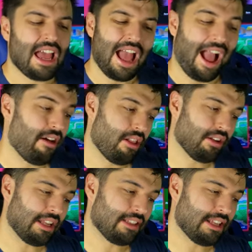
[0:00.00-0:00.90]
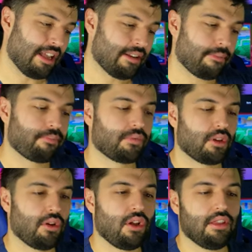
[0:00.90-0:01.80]
How long they take?
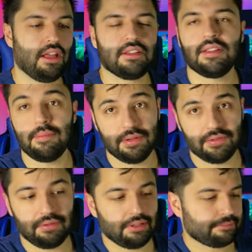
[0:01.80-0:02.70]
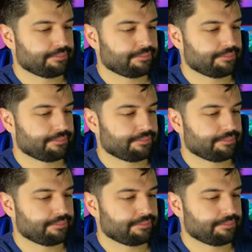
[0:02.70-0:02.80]
That's a mystery.